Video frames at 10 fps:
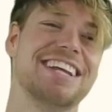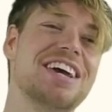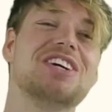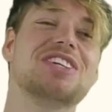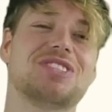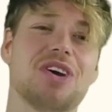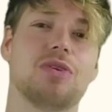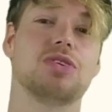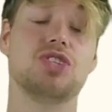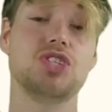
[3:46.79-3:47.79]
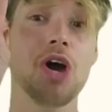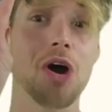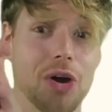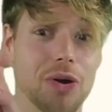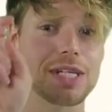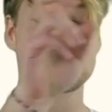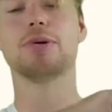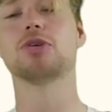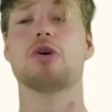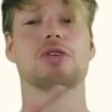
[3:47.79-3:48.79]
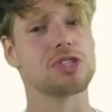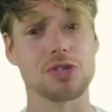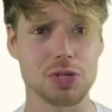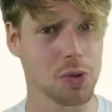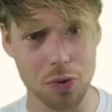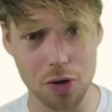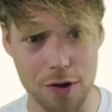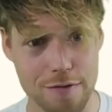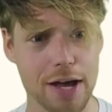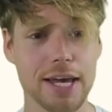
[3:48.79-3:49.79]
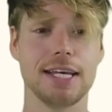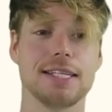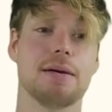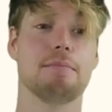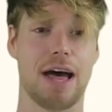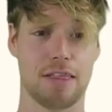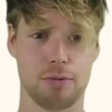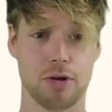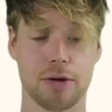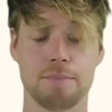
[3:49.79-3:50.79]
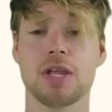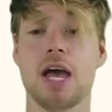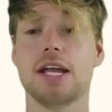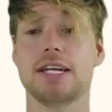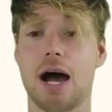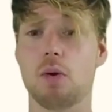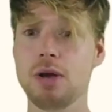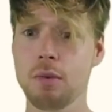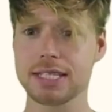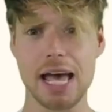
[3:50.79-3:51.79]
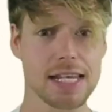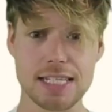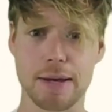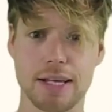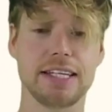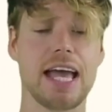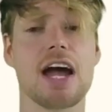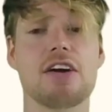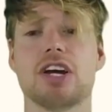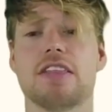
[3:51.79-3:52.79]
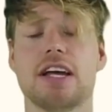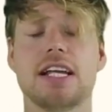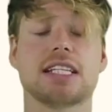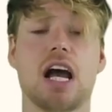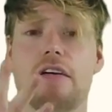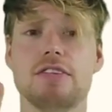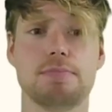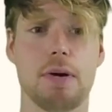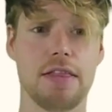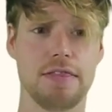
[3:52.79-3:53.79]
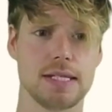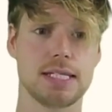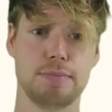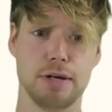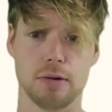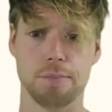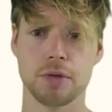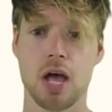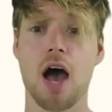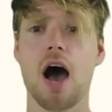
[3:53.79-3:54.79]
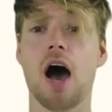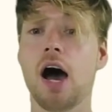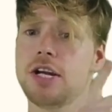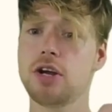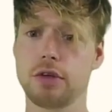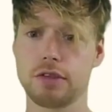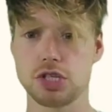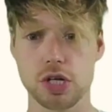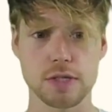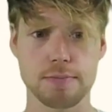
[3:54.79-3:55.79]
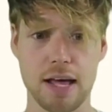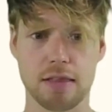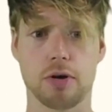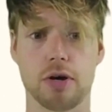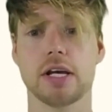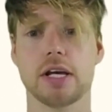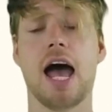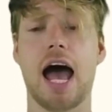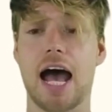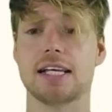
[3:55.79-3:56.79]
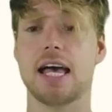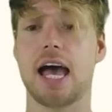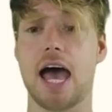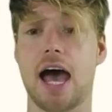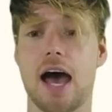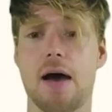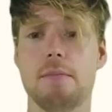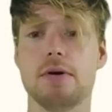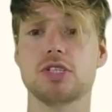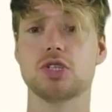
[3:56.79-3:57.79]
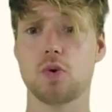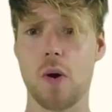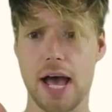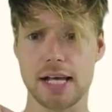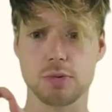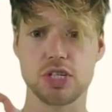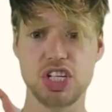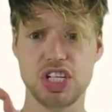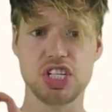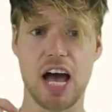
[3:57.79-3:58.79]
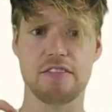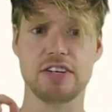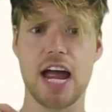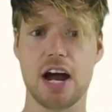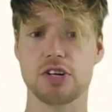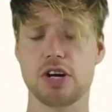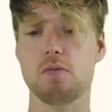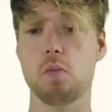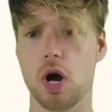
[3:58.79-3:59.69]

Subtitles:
So, Joe spilled orange juice all over his math book. Now, we want to estimate the area that is covered by this spill. I know that Joe's math book has squares which each have an area of 1